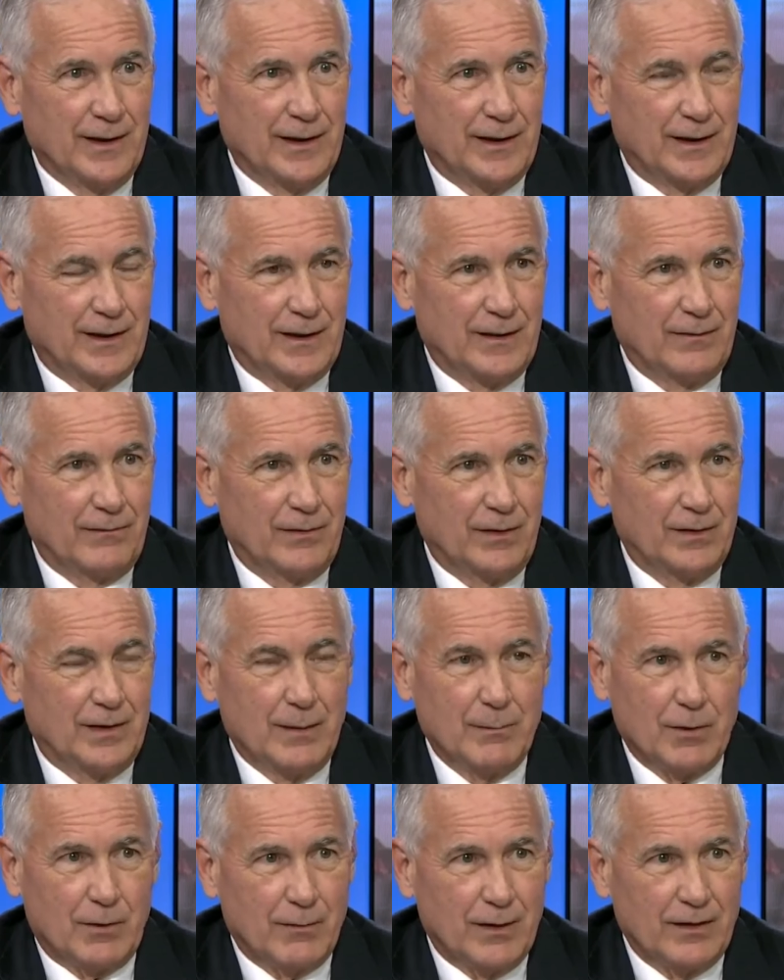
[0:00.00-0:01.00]
The
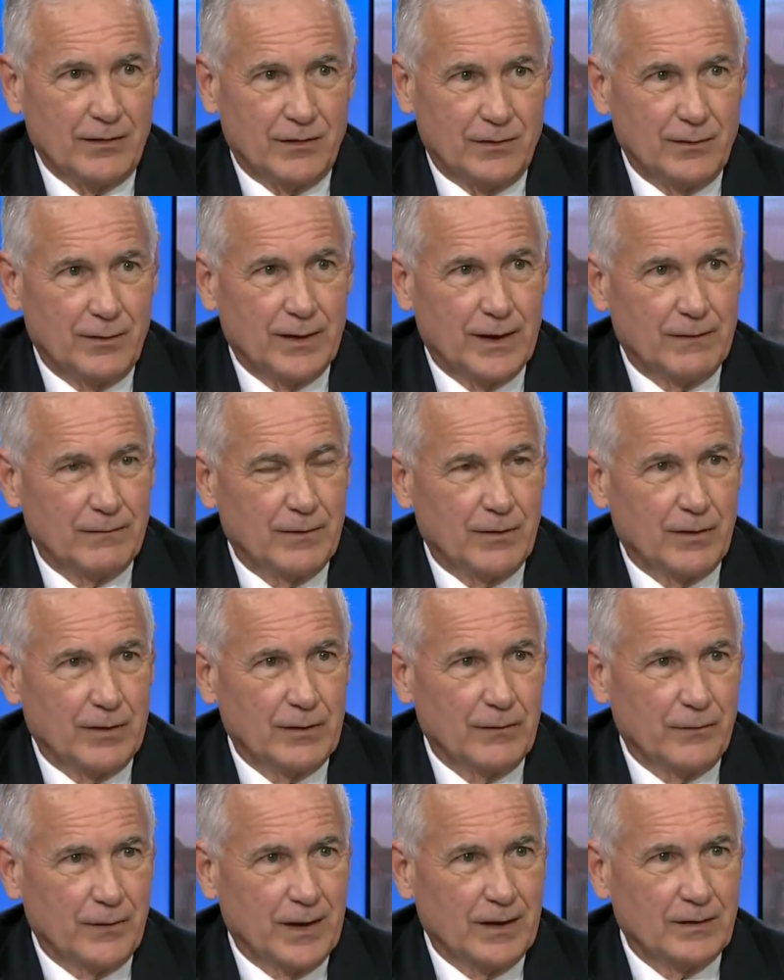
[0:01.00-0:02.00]
Democrats do that very
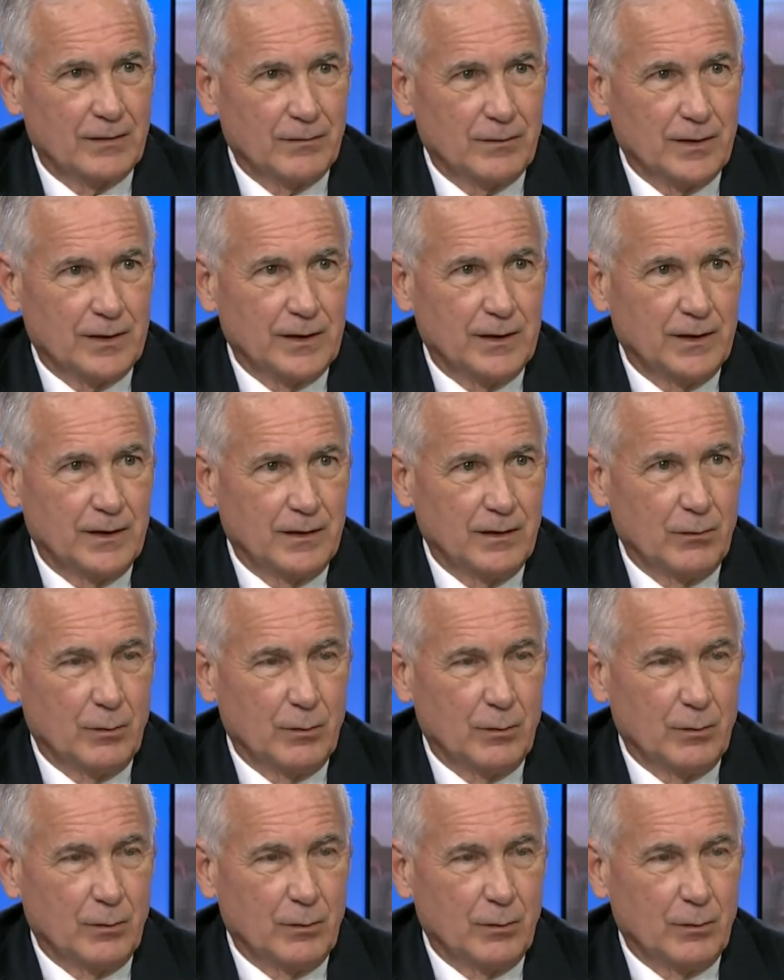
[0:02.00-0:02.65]
effectively.